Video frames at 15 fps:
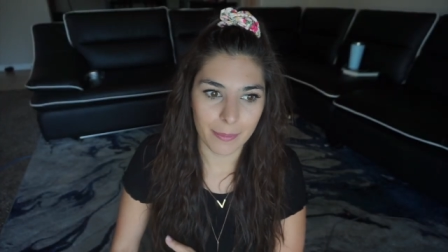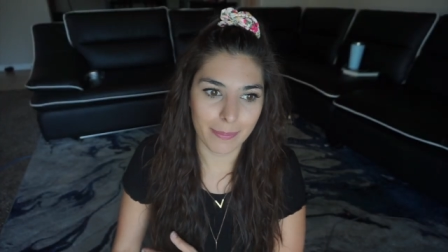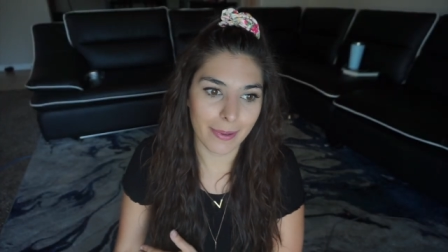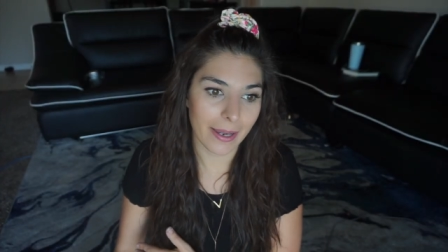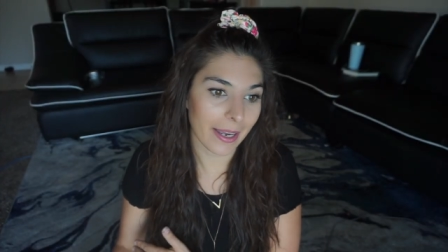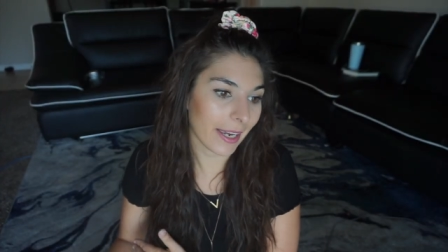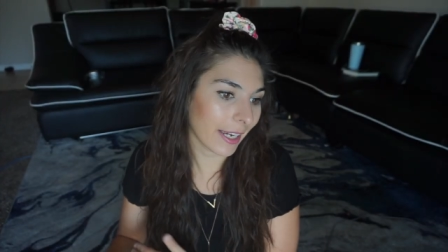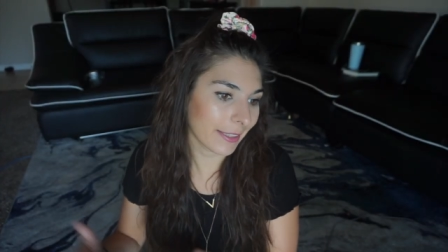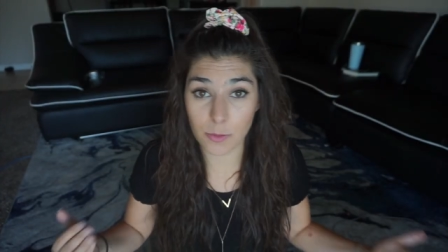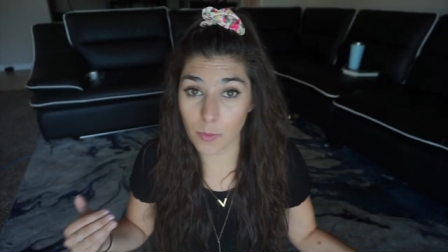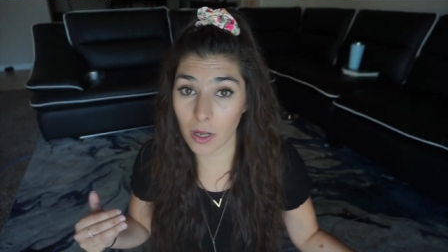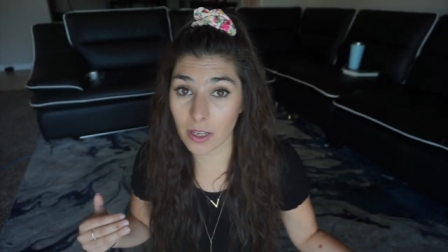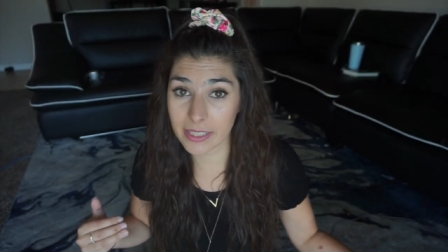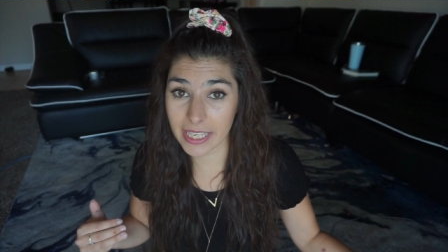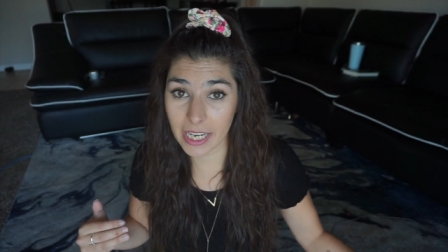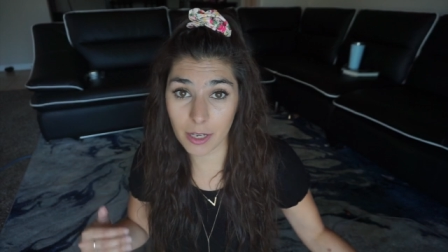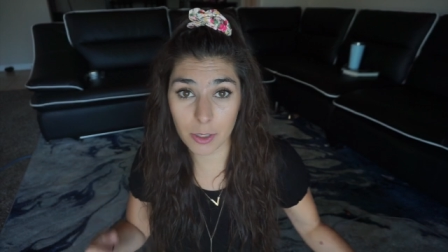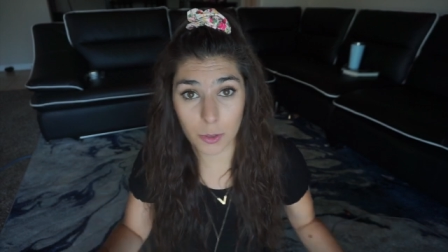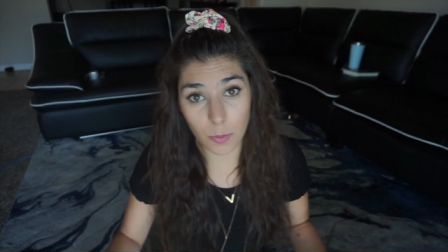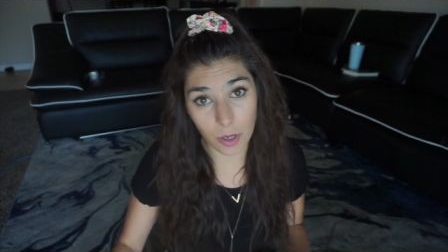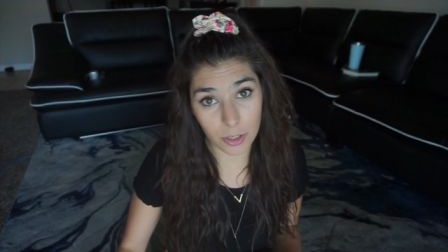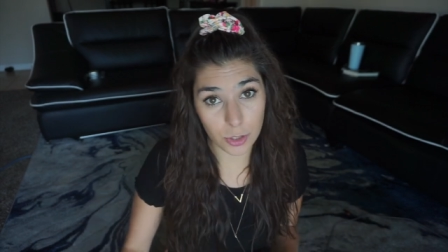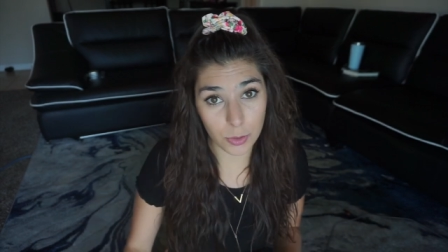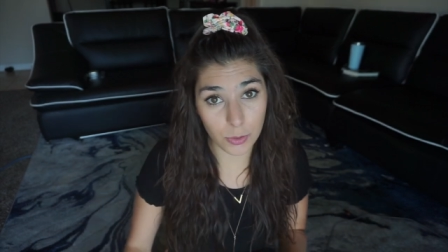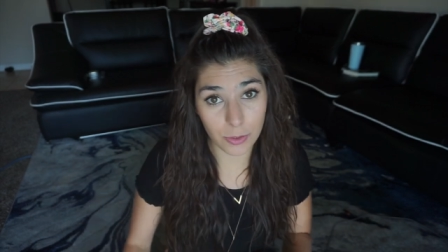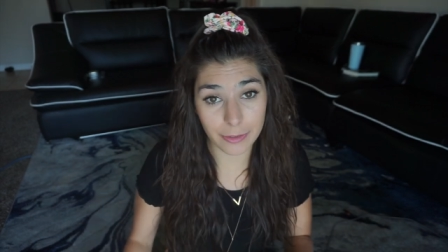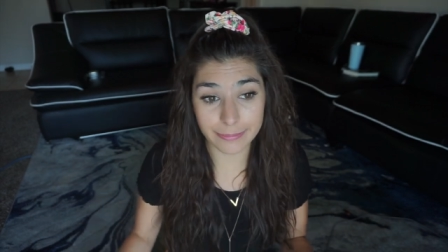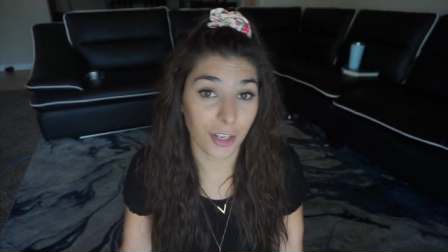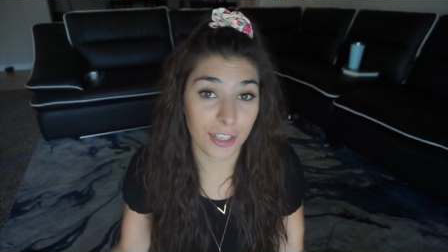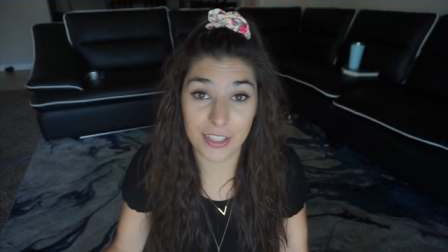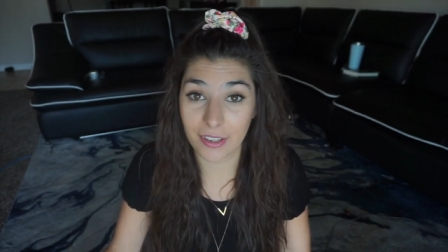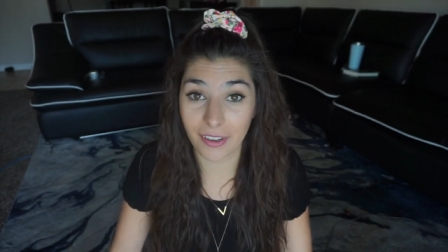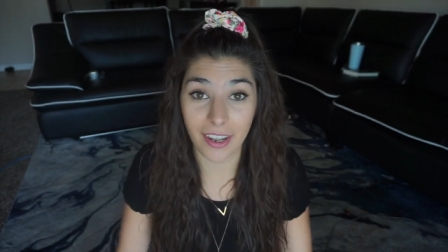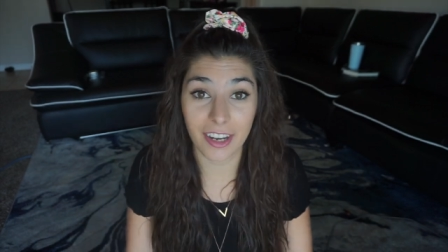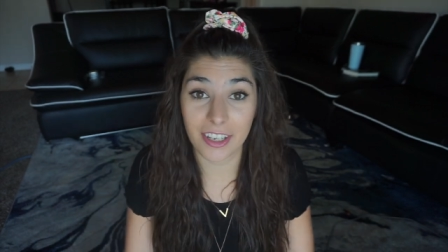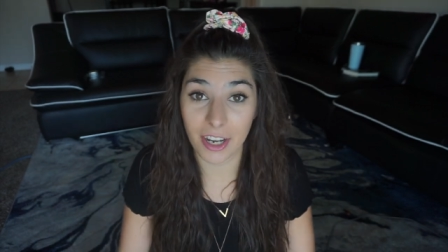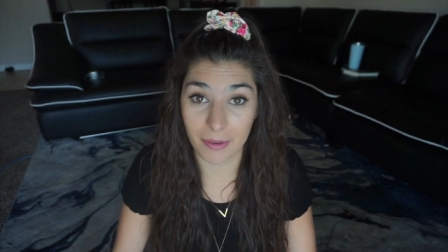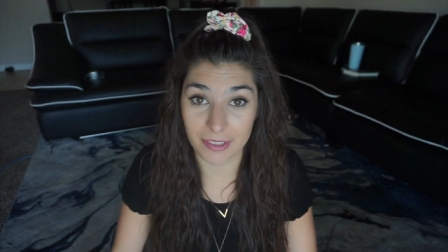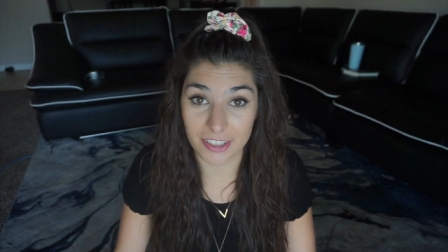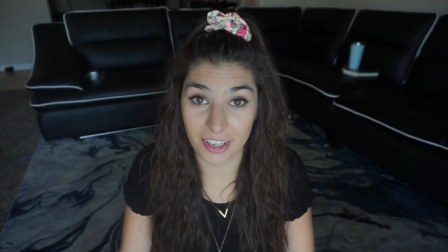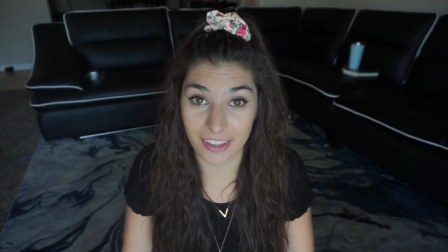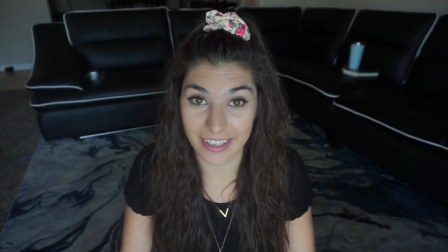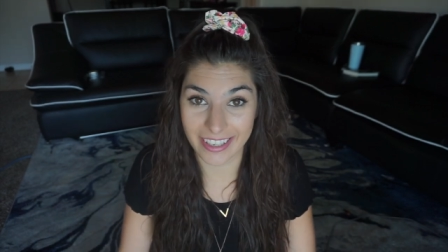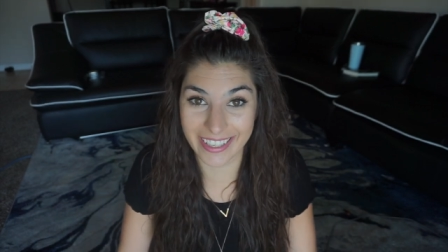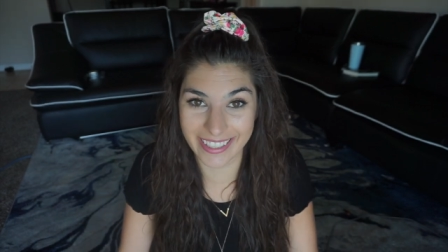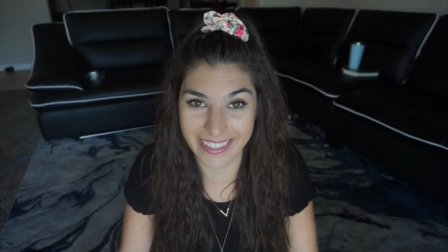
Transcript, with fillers: but small town, small school, you're still gonna know each other.